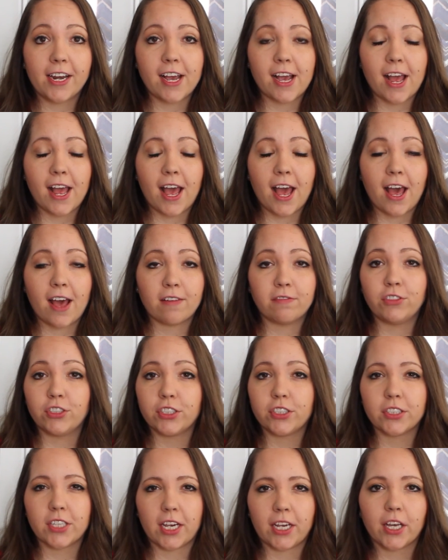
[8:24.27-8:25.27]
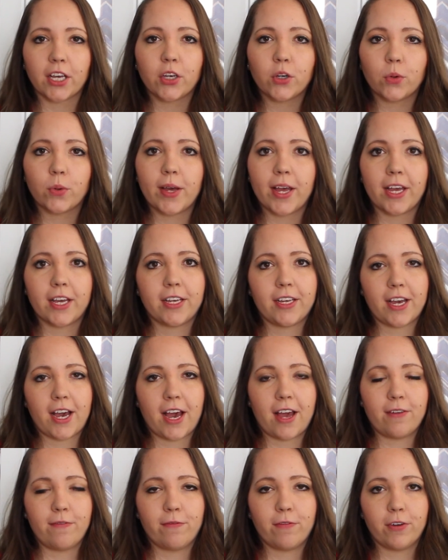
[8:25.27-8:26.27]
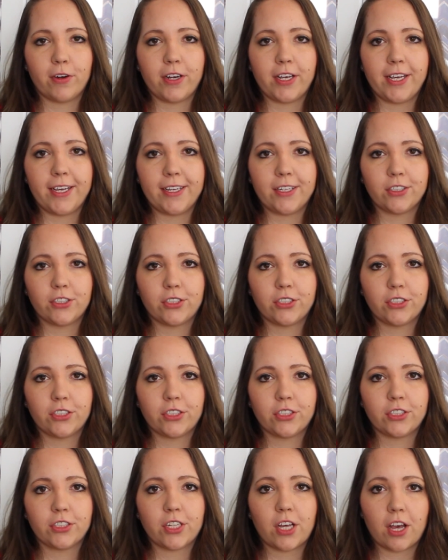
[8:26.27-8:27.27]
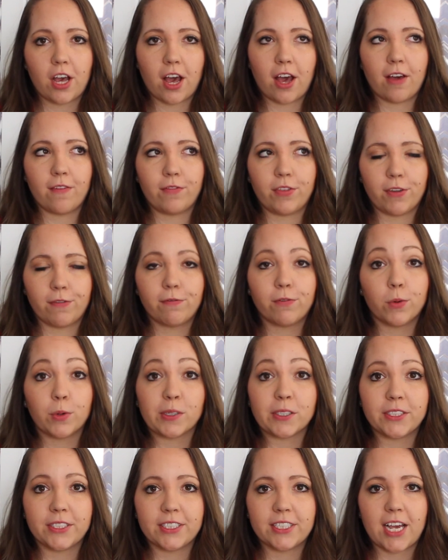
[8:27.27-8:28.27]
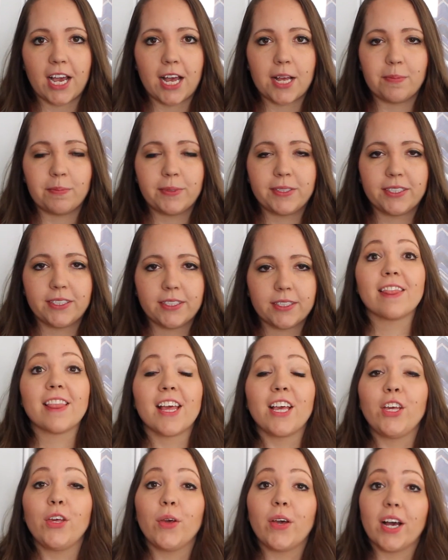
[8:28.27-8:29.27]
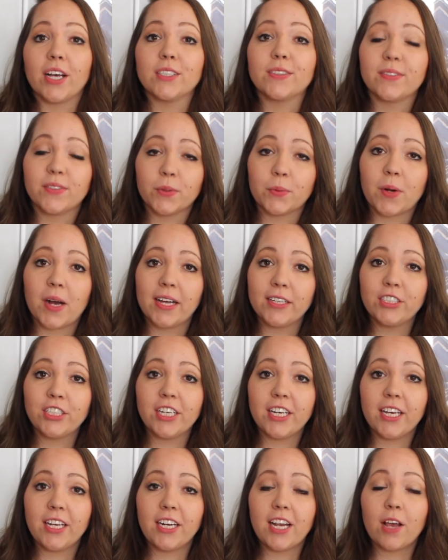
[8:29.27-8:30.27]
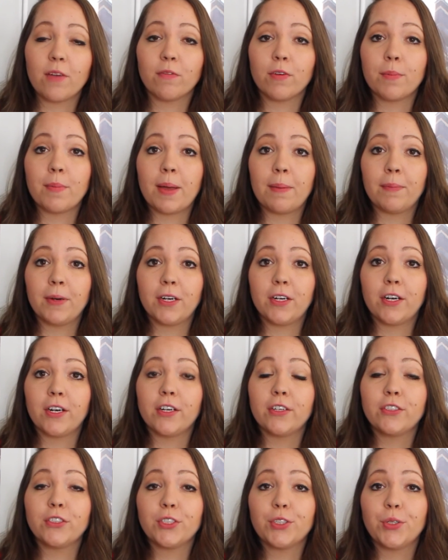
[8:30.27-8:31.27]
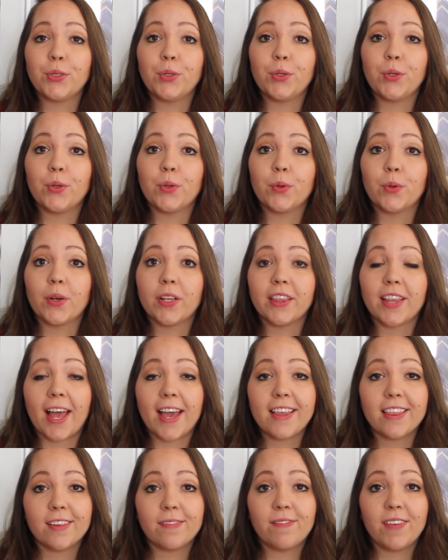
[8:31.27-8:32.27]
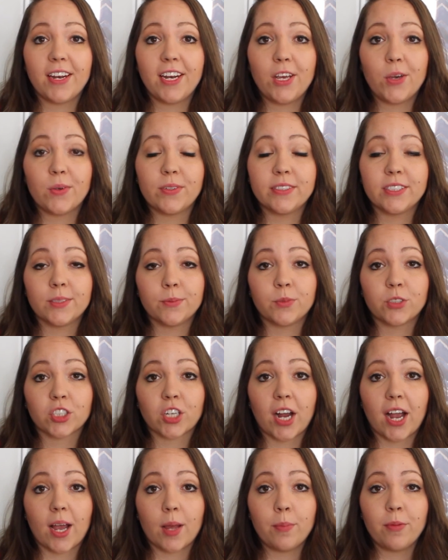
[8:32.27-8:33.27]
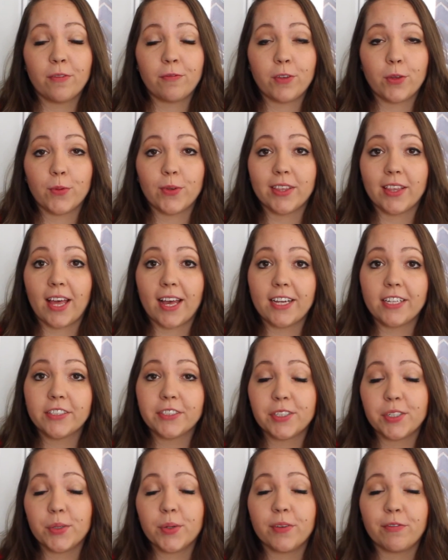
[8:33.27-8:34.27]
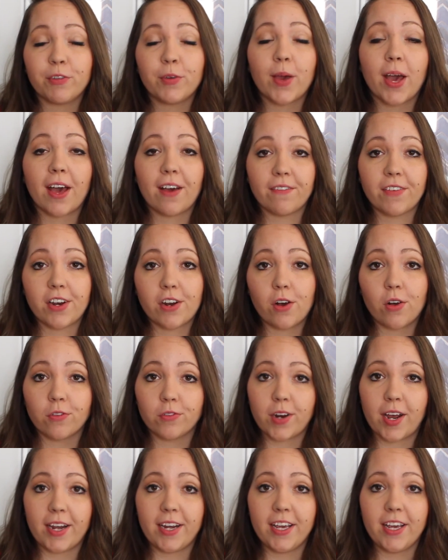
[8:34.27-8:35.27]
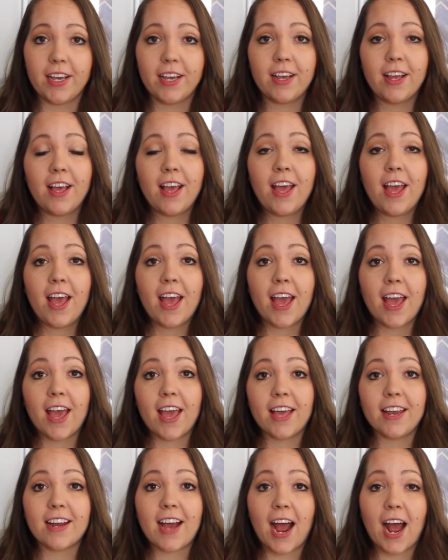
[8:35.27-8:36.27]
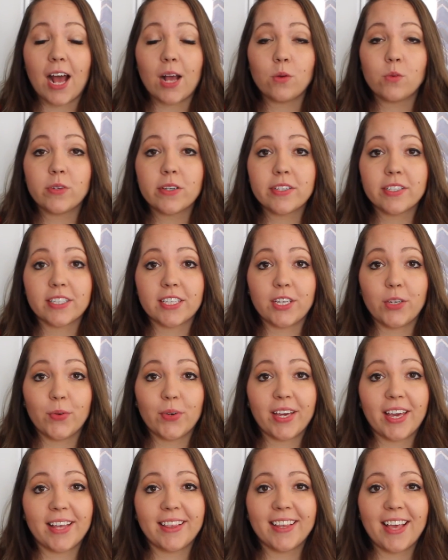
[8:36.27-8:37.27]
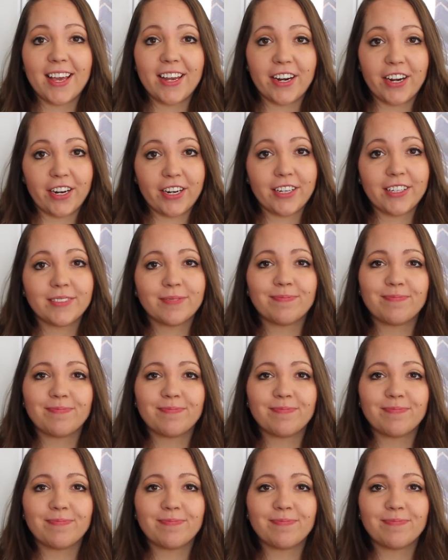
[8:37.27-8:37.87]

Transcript: I have just like a quick guide for each of the 4 steps. Thank you guys for watching. Remember to like the video and subscribe if you would like to, if you haven't already. And I will see you again later.